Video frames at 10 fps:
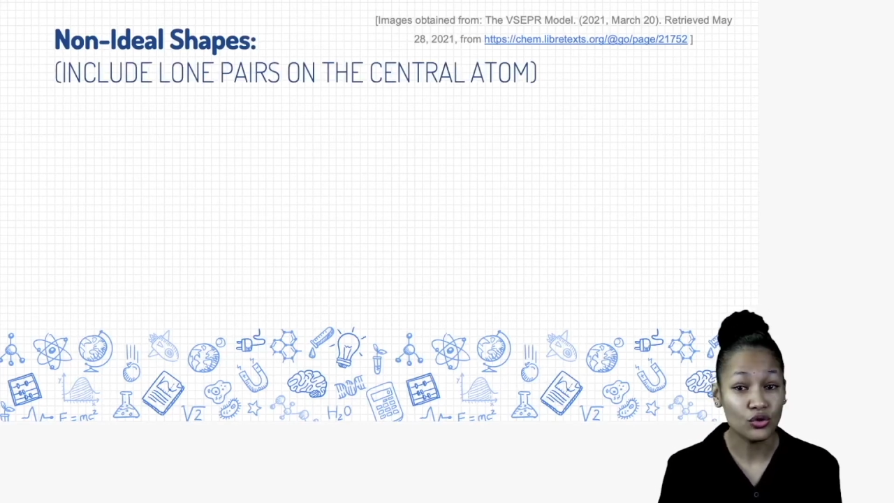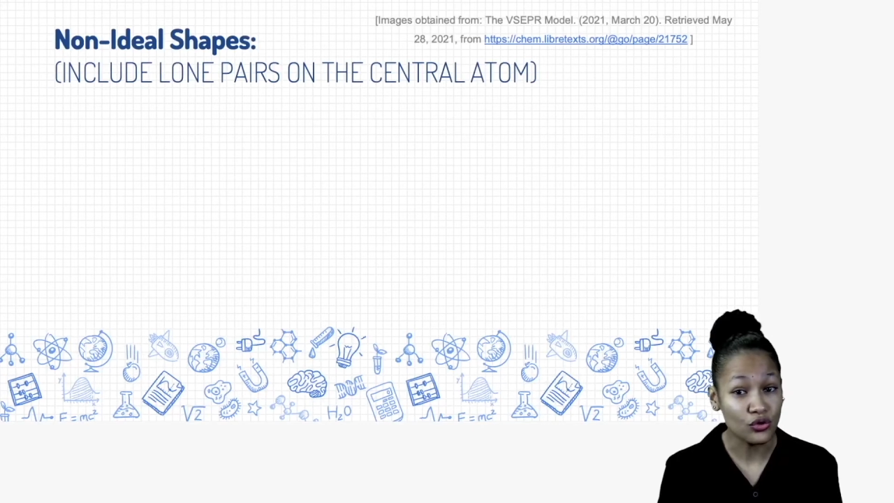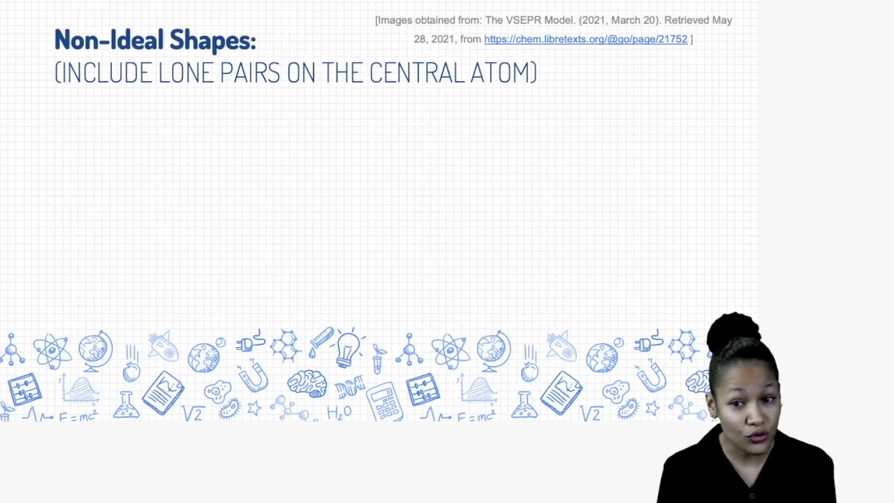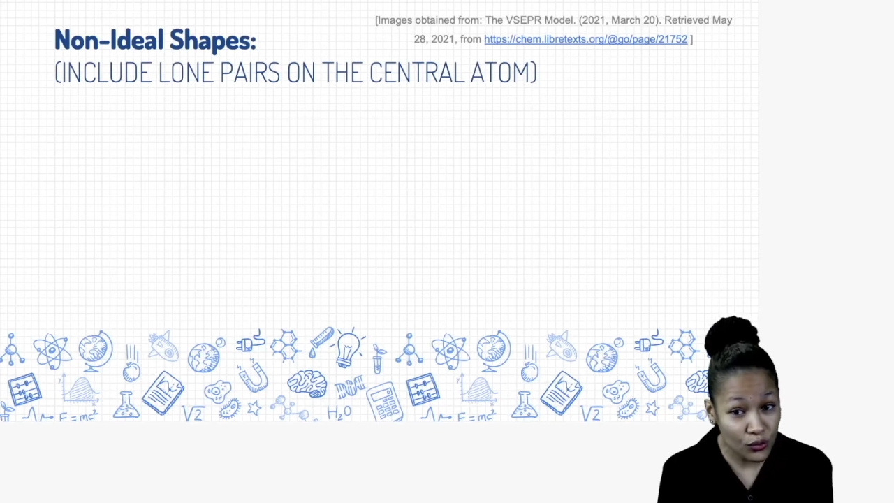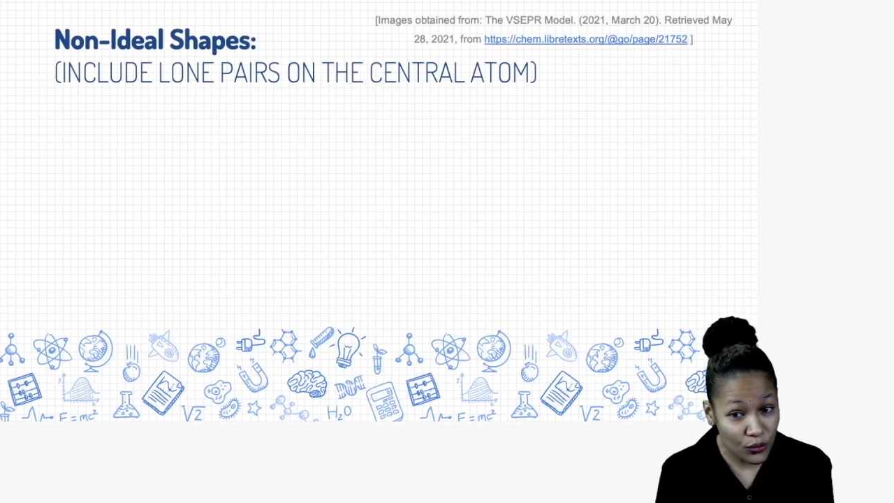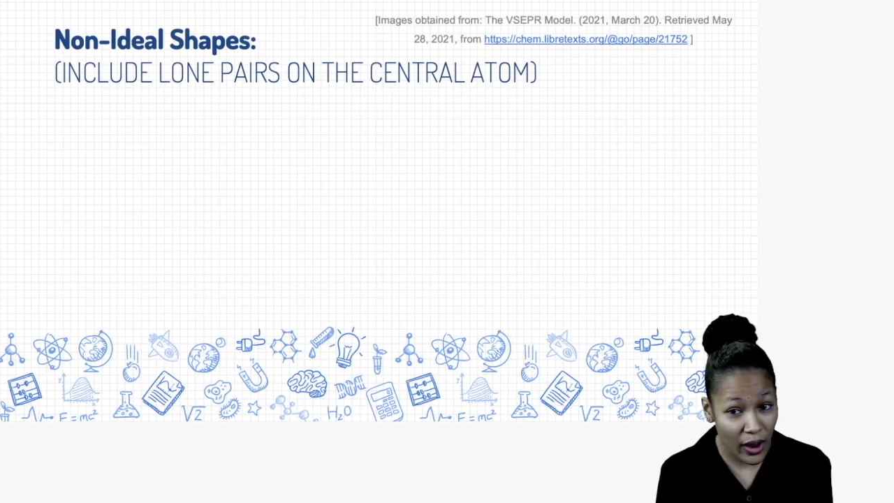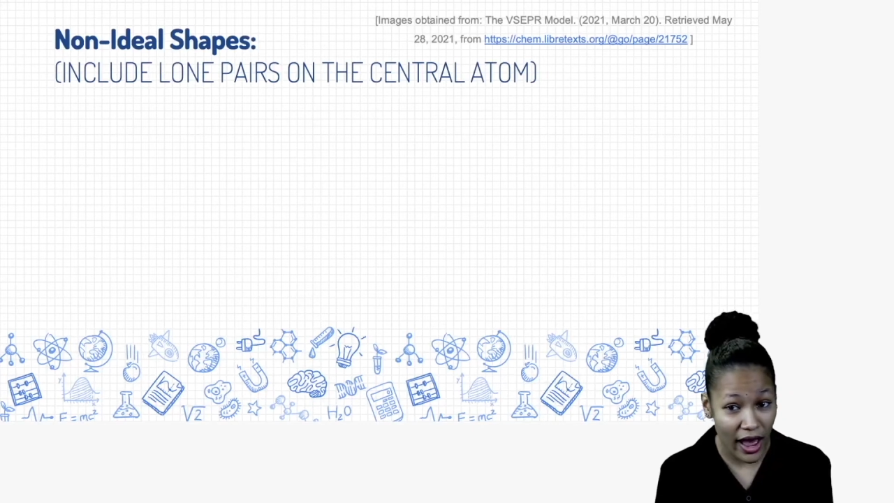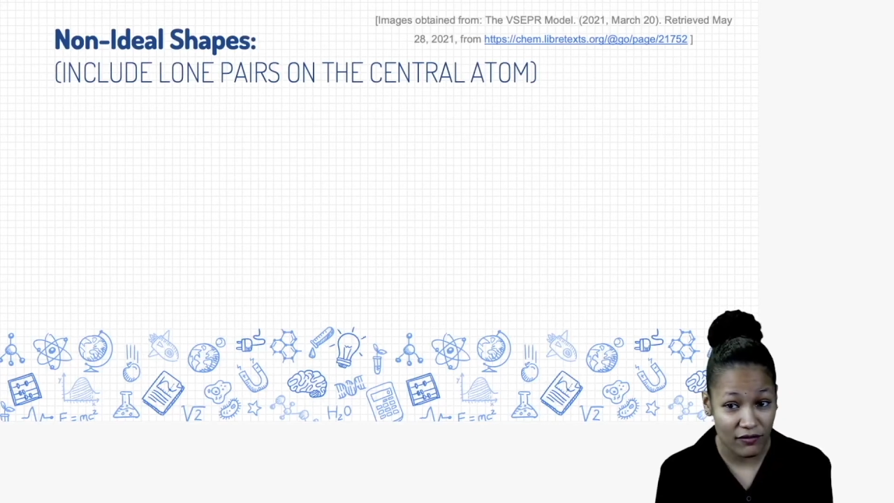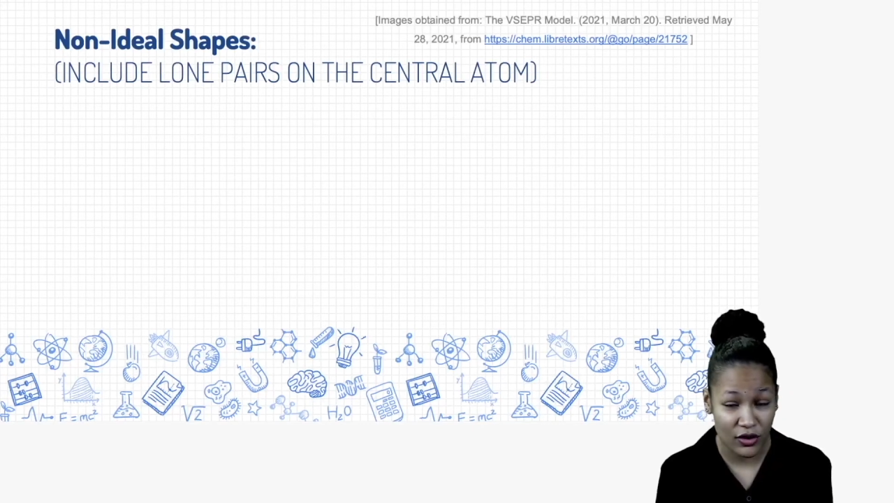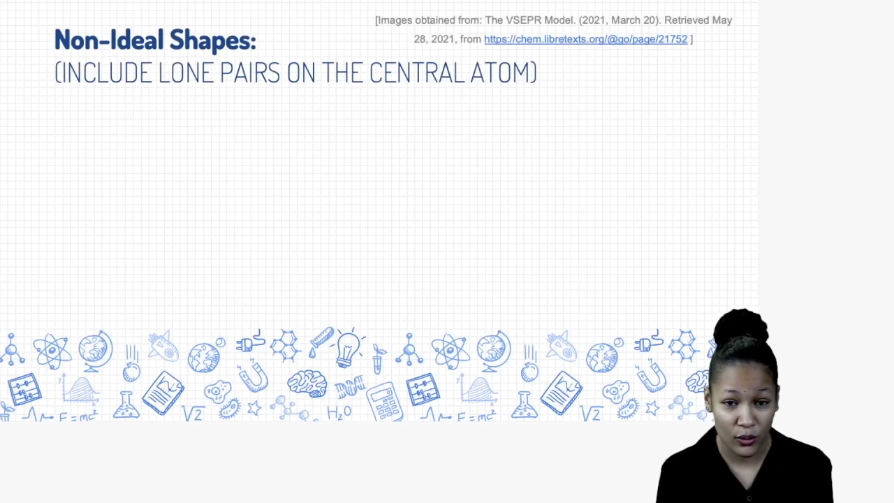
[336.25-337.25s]
do
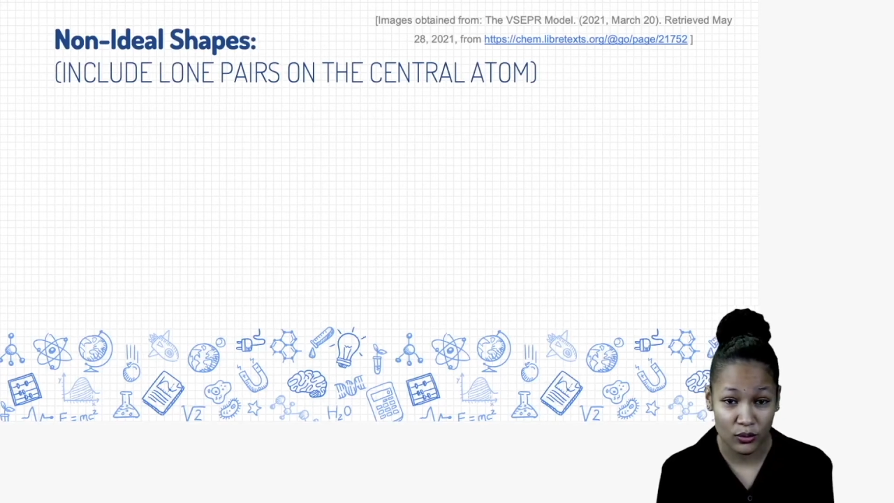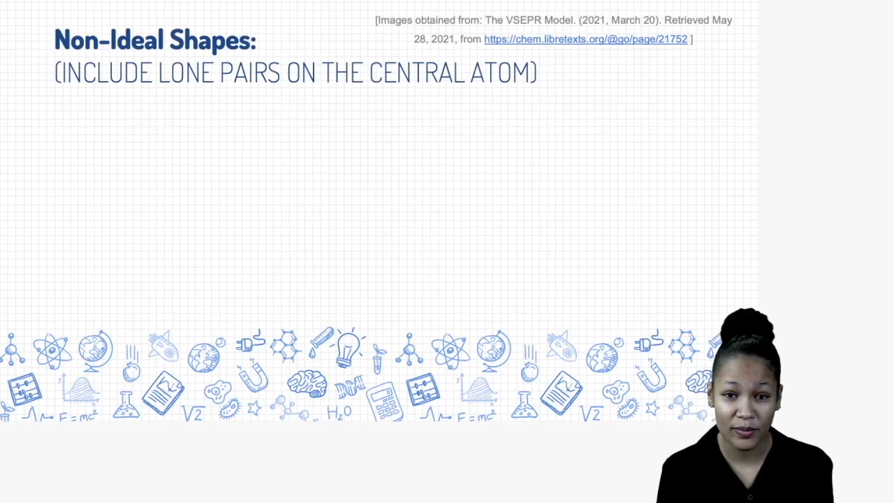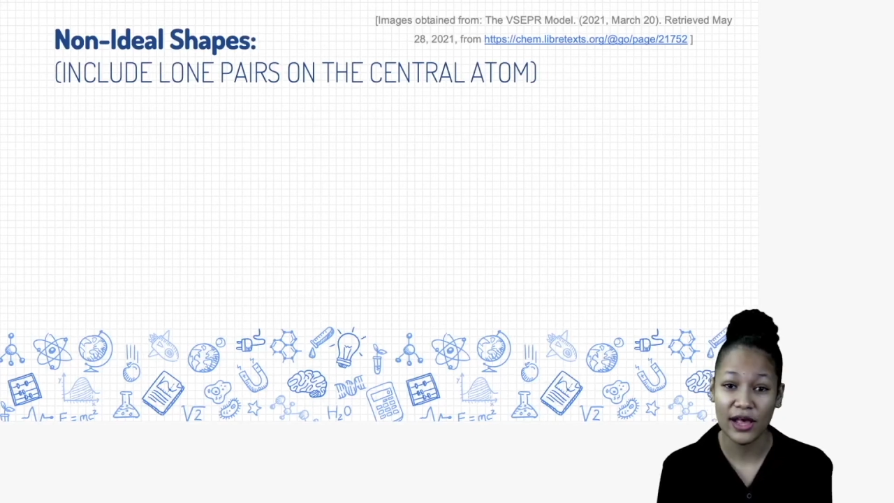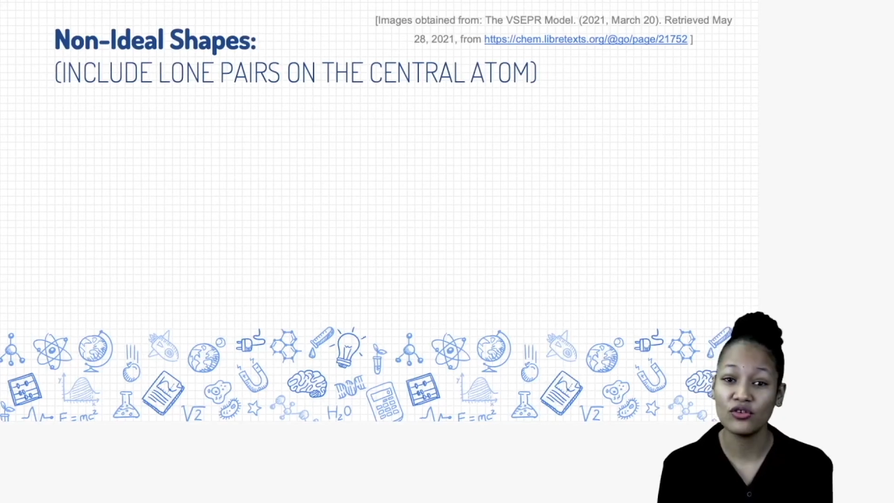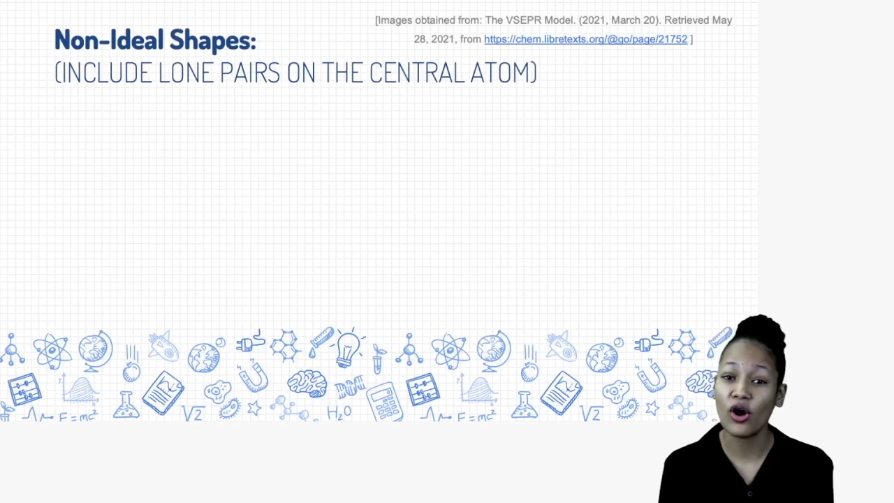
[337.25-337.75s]
have lone pairs